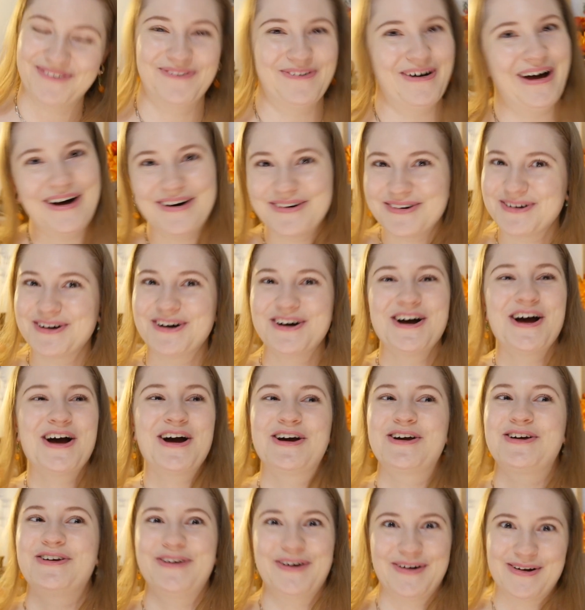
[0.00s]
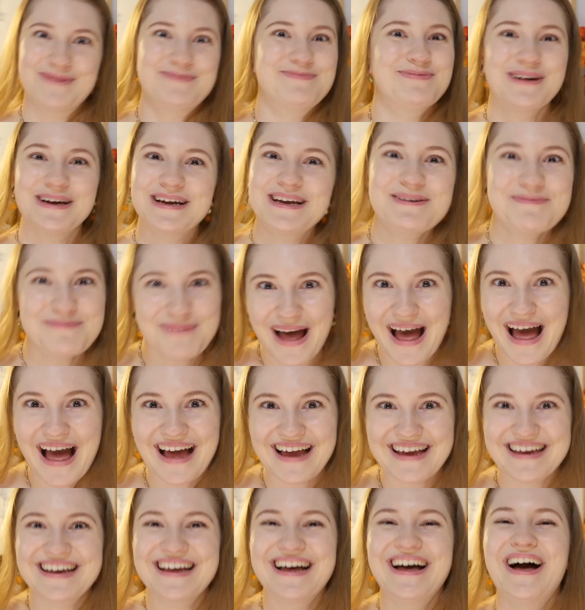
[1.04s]
well, gotta bring it
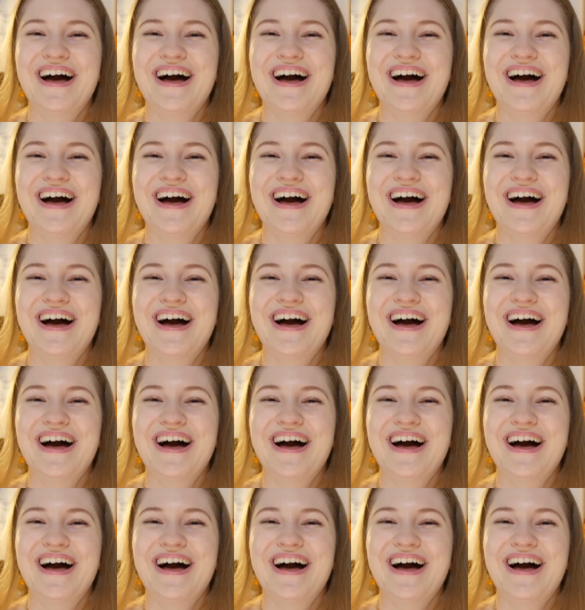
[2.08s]
back.